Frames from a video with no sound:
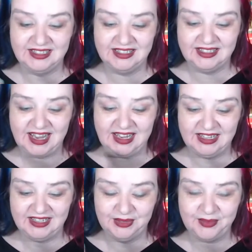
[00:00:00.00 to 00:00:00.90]

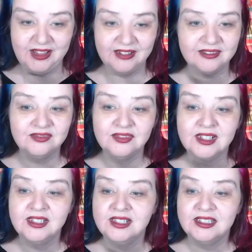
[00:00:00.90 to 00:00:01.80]
today as well.
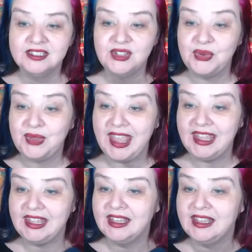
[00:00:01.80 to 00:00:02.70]
So,
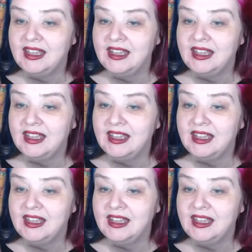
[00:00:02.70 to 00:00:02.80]
yay.